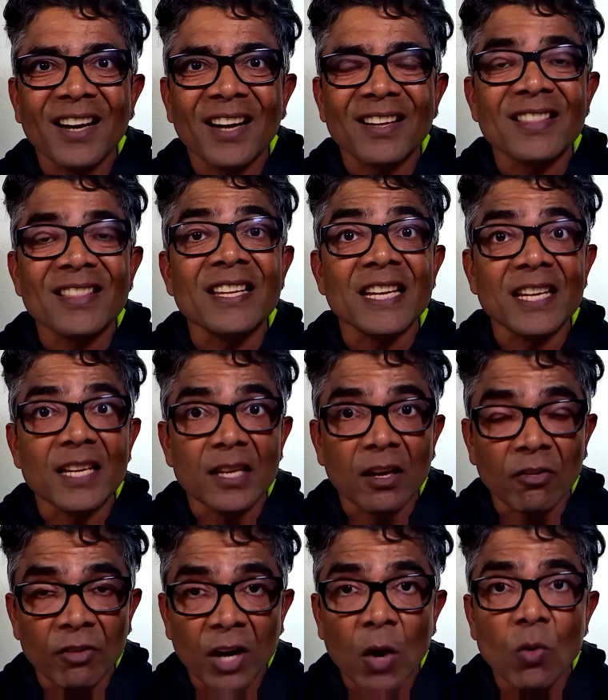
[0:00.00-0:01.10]
the
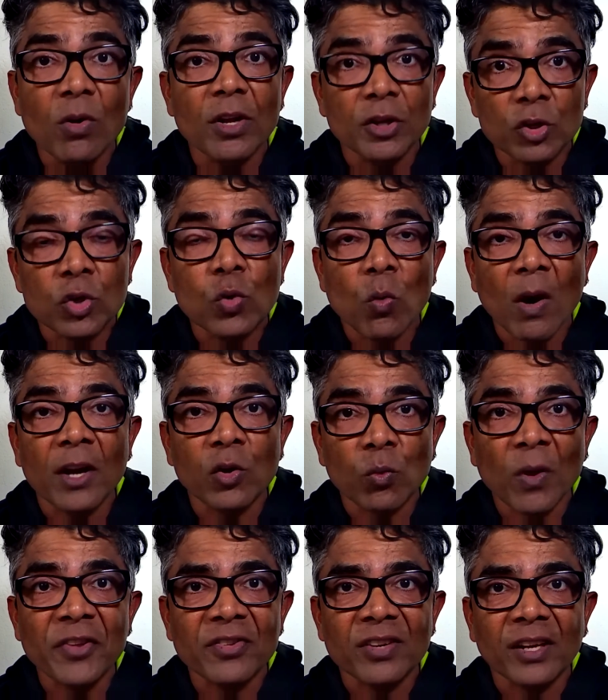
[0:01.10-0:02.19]
round you are
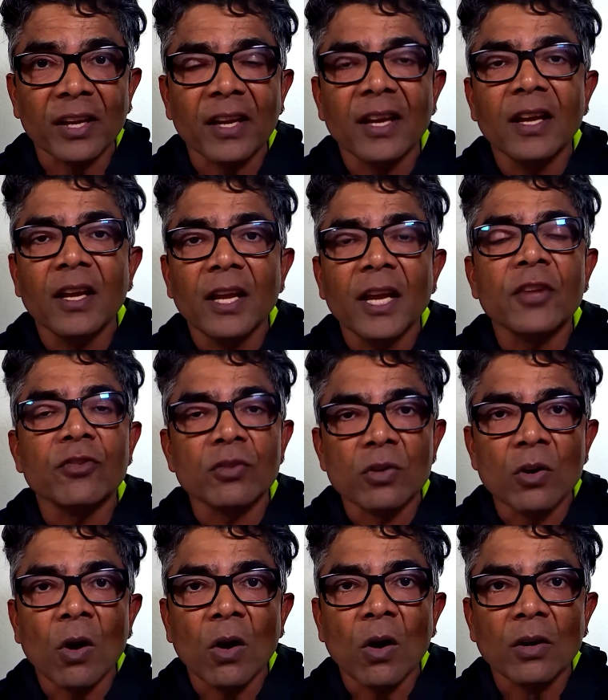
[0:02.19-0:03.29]
investing is
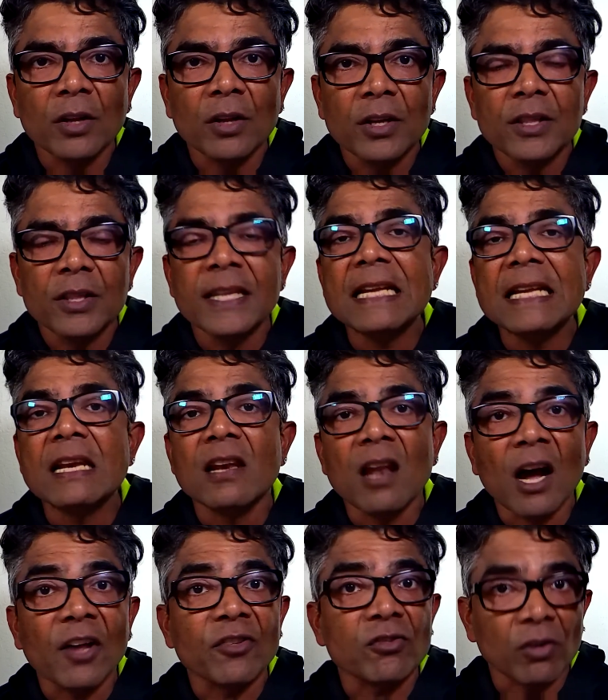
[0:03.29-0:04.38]
not the
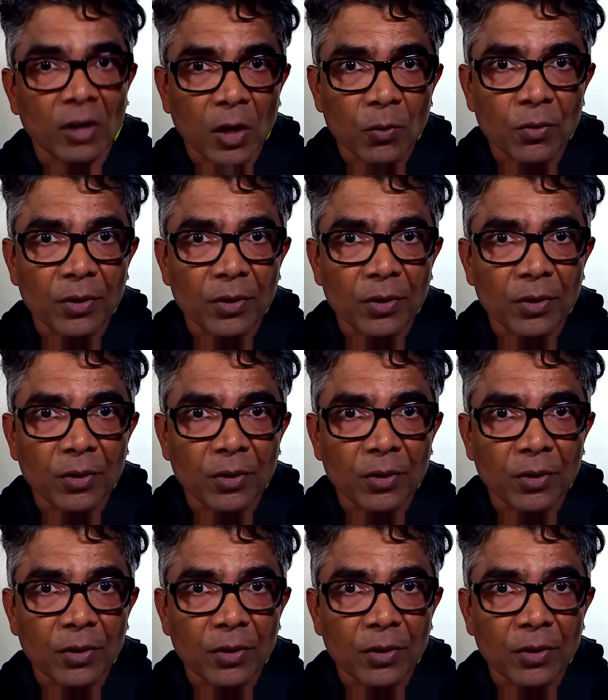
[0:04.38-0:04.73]
last round.